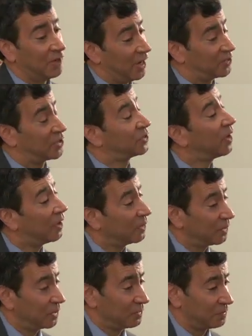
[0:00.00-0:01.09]
It's a tall
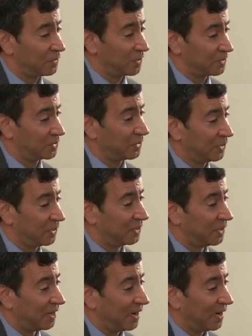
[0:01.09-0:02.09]
order for a historian.